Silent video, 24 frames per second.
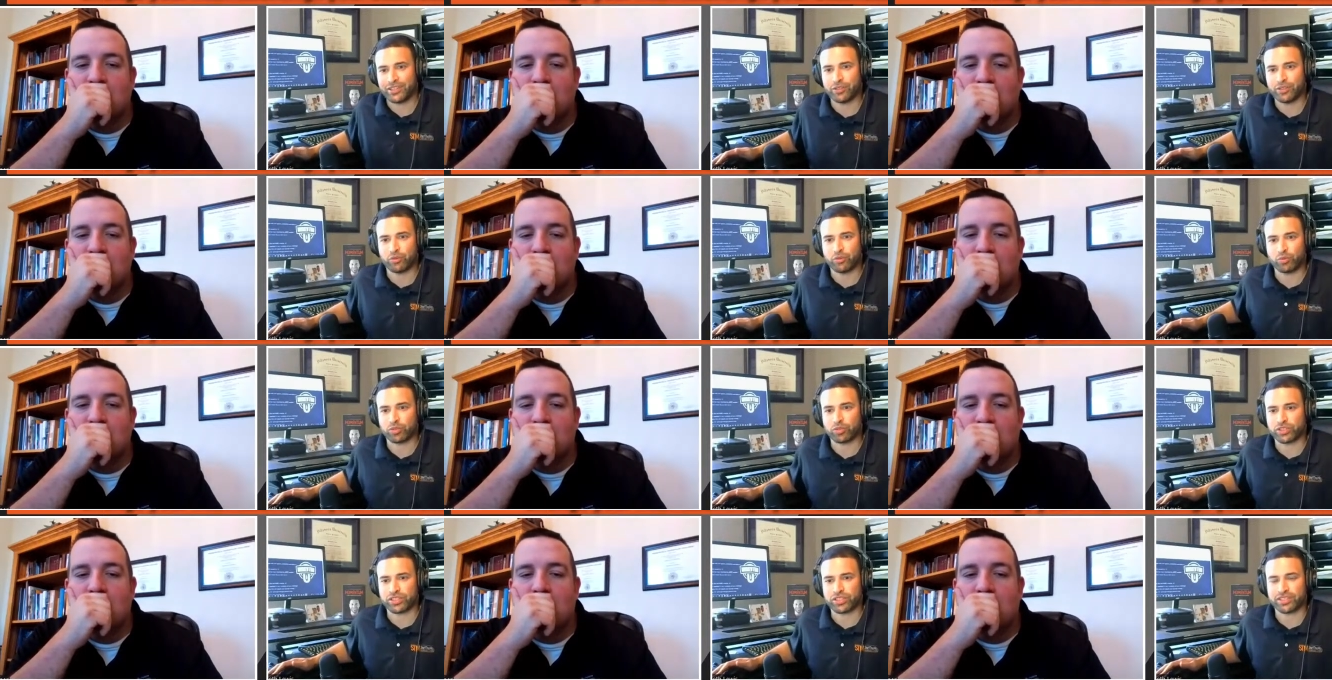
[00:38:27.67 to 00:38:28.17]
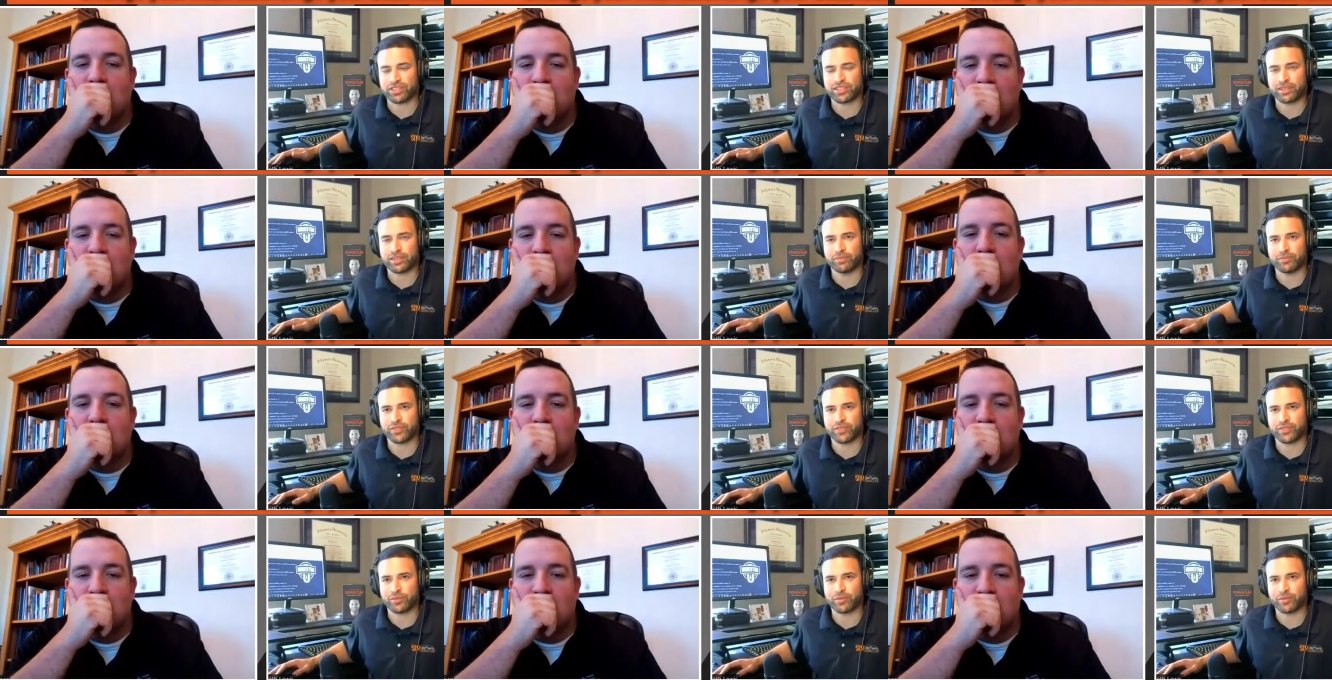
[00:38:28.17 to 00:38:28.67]
Speaker 1: you know
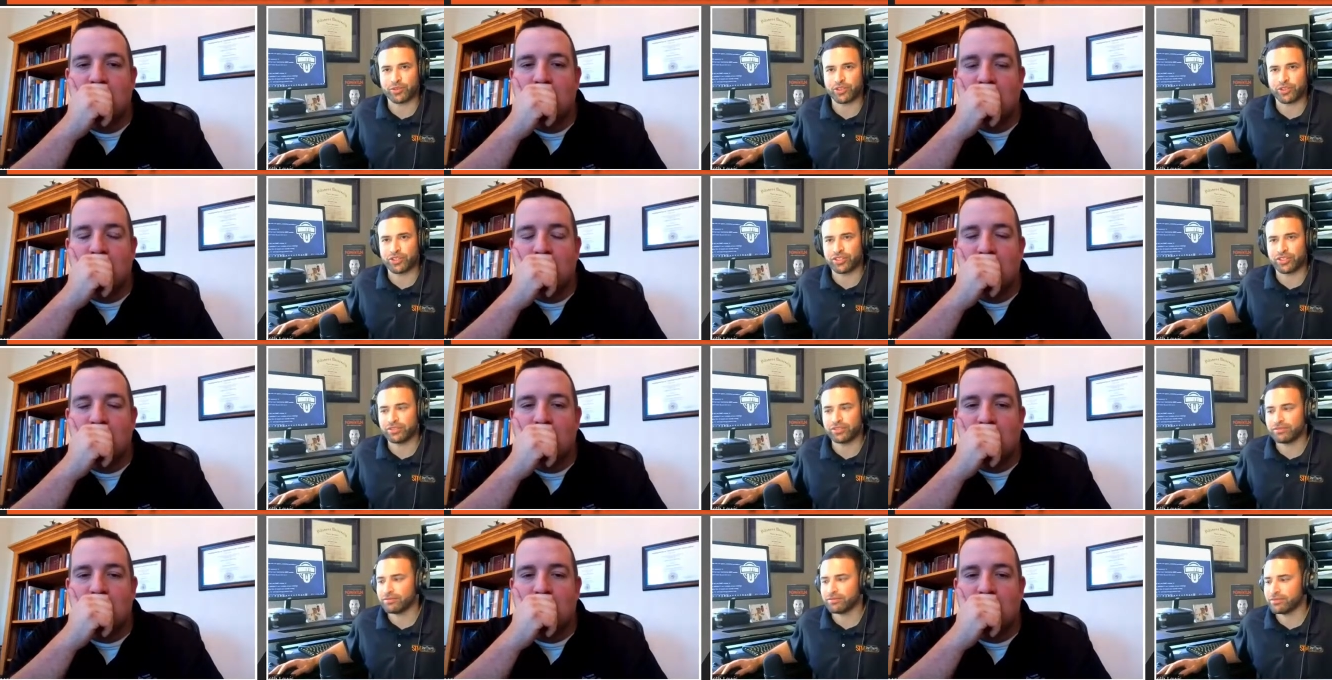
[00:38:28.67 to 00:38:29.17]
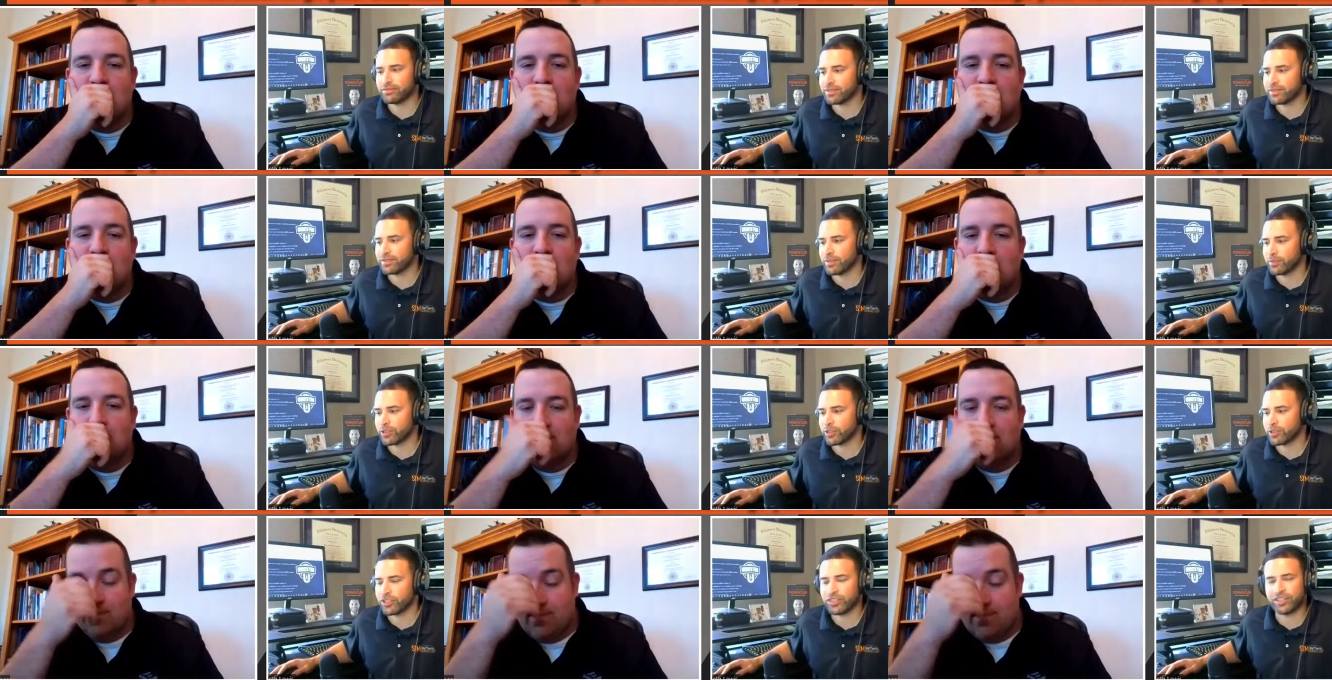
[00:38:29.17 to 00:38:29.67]
just some some good
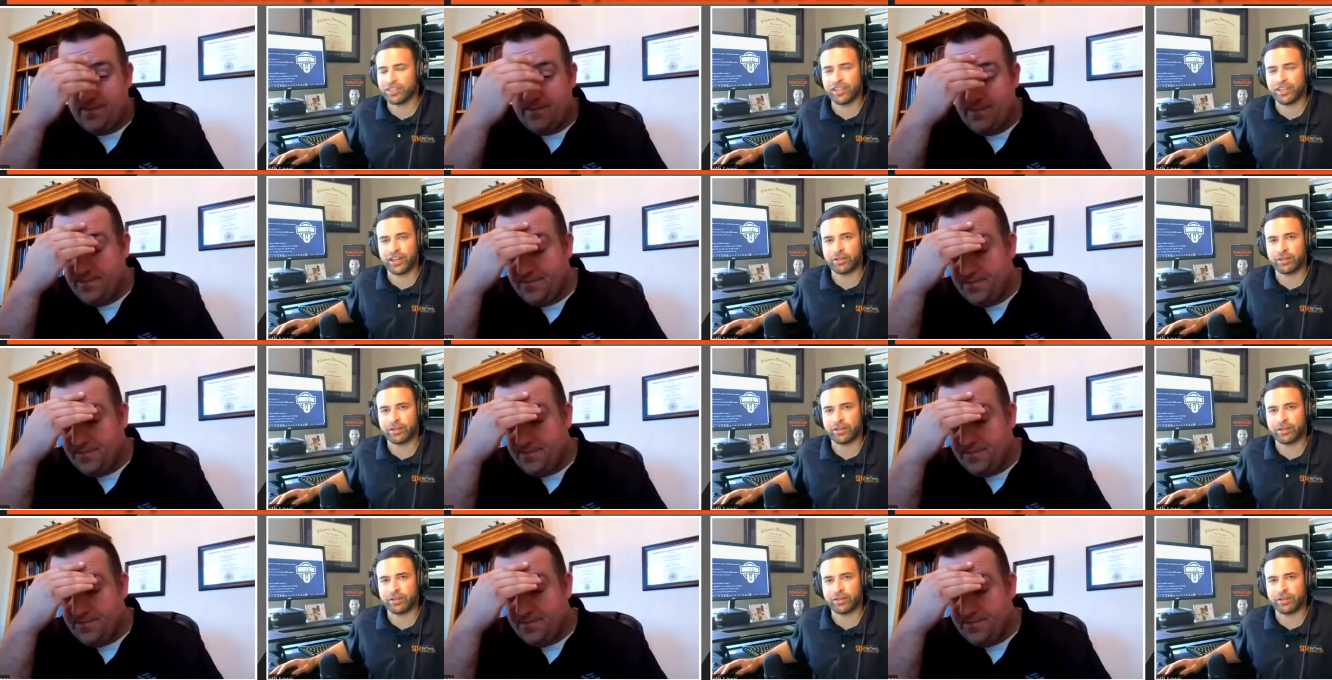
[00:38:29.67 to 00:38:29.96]
some good